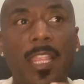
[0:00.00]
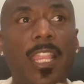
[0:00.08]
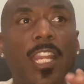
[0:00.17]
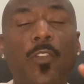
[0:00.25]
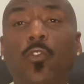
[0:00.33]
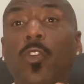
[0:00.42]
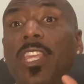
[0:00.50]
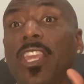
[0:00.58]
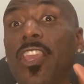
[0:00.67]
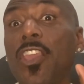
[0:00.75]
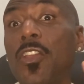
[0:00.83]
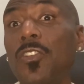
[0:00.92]
that if we
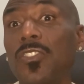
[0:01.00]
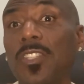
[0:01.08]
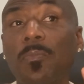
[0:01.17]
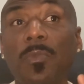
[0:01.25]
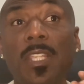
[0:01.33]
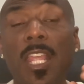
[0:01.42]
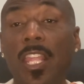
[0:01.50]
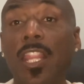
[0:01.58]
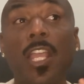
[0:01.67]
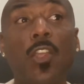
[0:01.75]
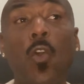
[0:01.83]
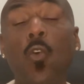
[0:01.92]
hear something
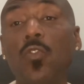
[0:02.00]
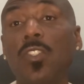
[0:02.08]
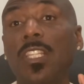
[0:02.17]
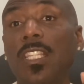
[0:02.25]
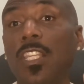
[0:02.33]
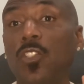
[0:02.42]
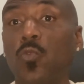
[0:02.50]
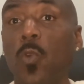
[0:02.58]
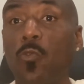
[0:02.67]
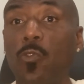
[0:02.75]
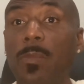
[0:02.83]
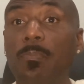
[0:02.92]
that goes against what we